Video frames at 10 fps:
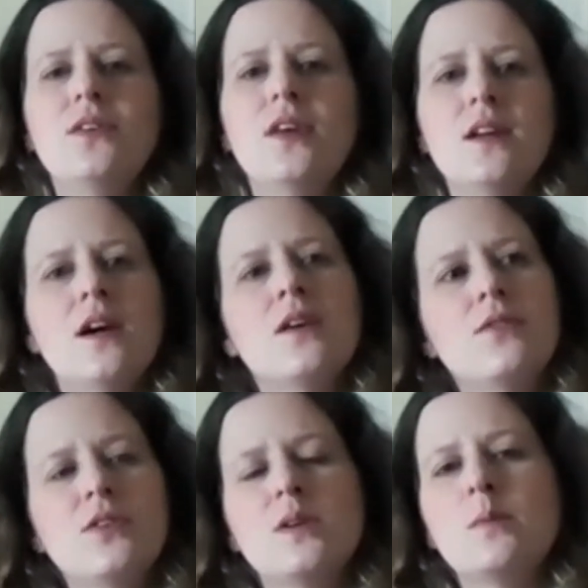then have
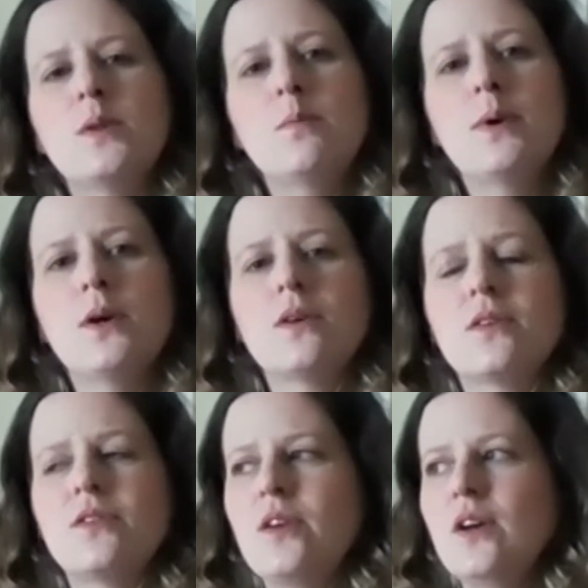to number the
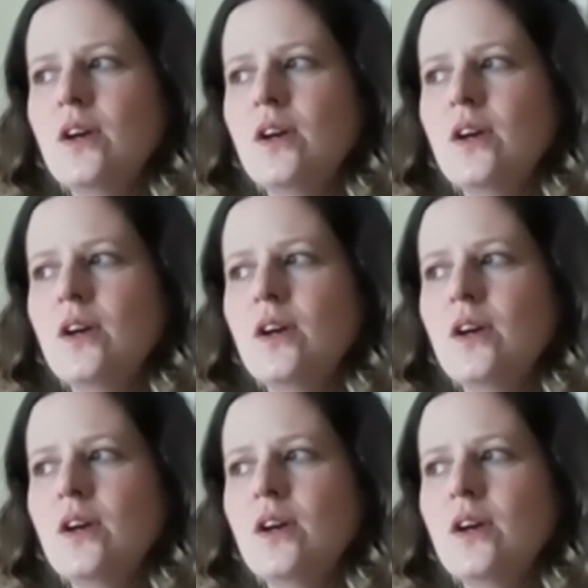books.